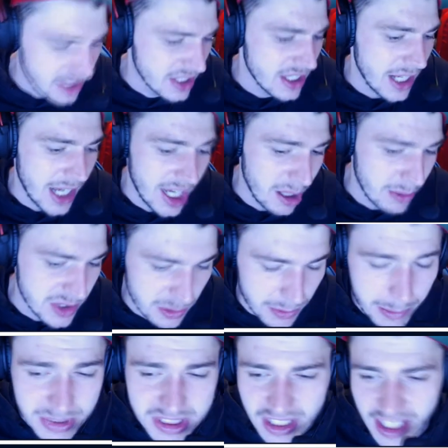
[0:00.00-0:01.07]
So
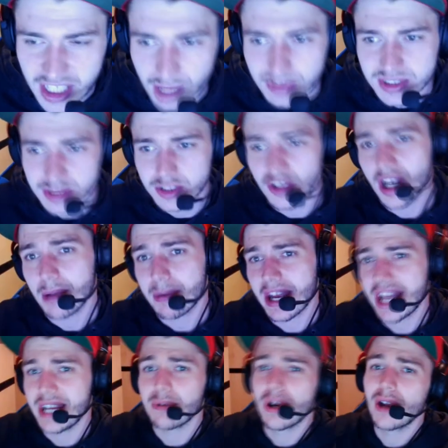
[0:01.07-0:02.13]
remember to like, comment, subscribe,
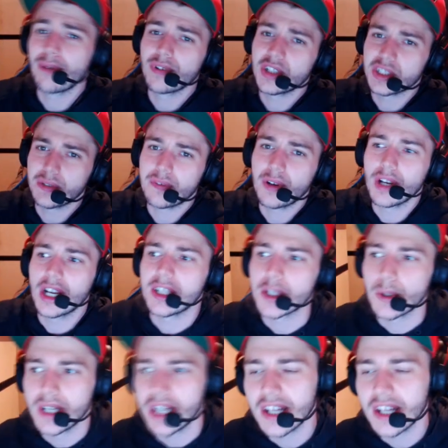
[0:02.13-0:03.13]
hate, whatever it is you feel like doing,